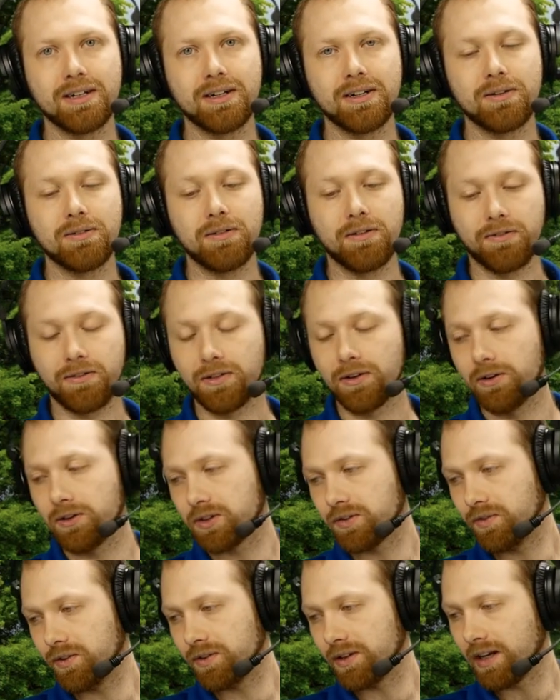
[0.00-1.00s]
Well, for
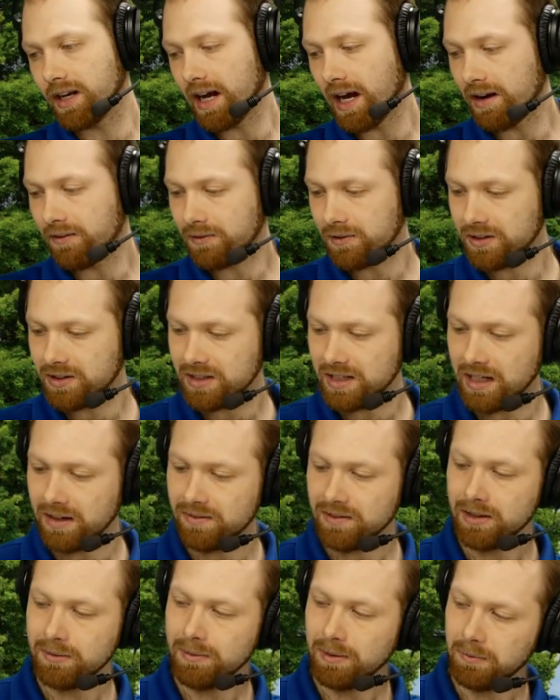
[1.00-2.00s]
those of you that have
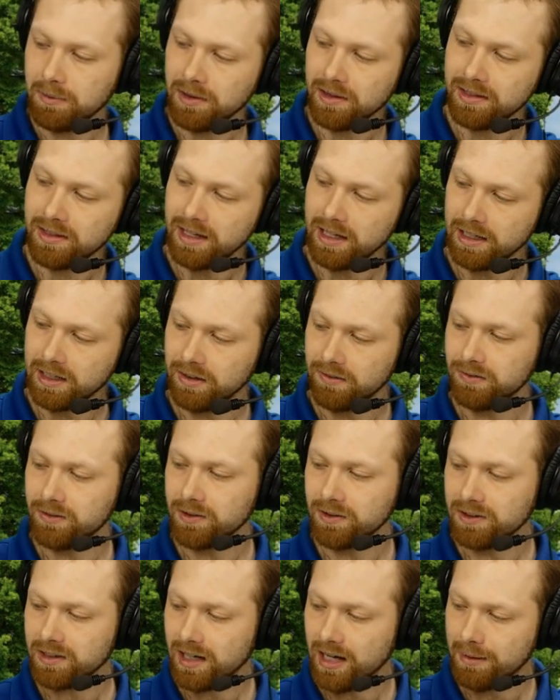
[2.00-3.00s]
received them, I want to thank you for
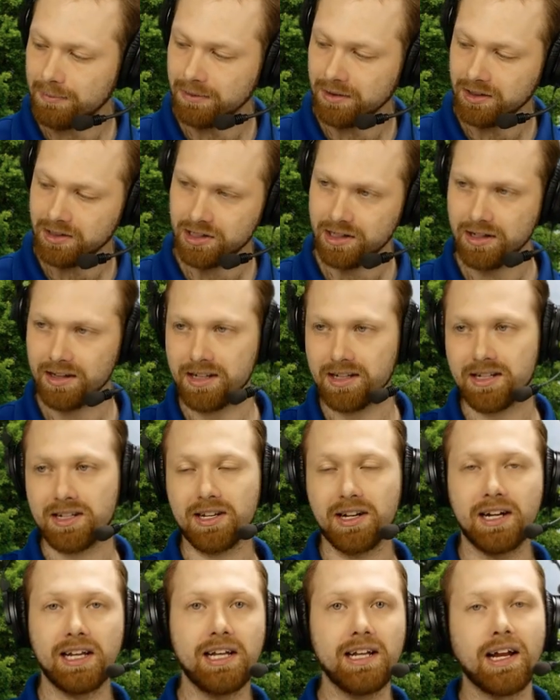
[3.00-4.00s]
your time listening to this
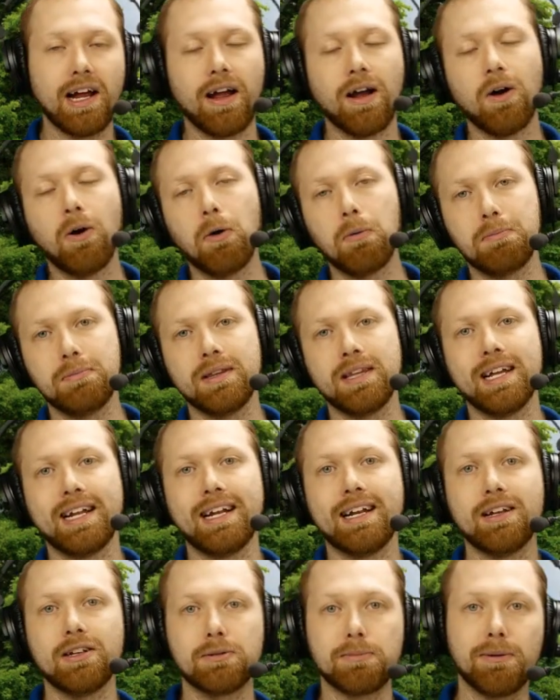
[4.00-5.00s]
study, and I hope that
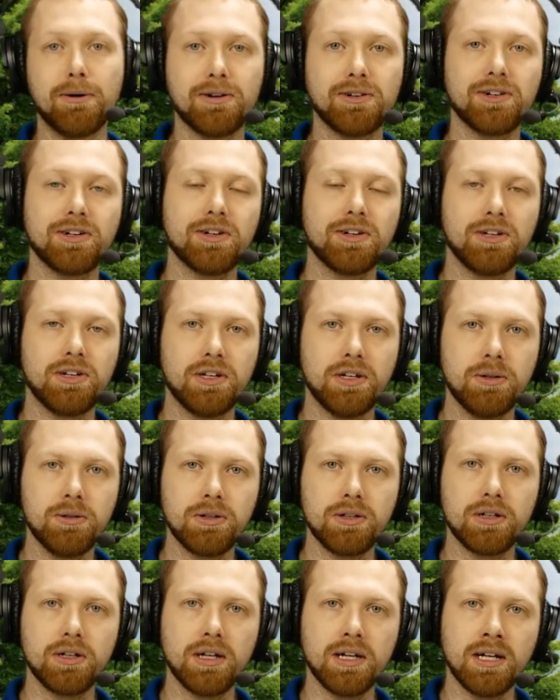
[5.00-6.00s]
it is put to good
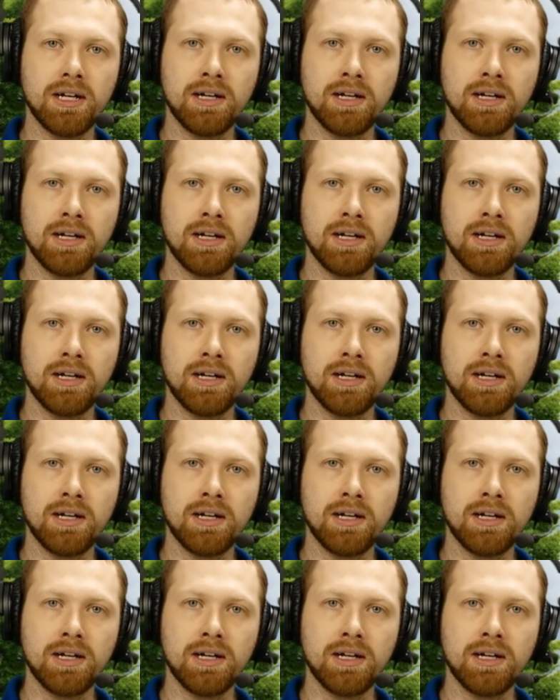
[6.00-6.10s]
use.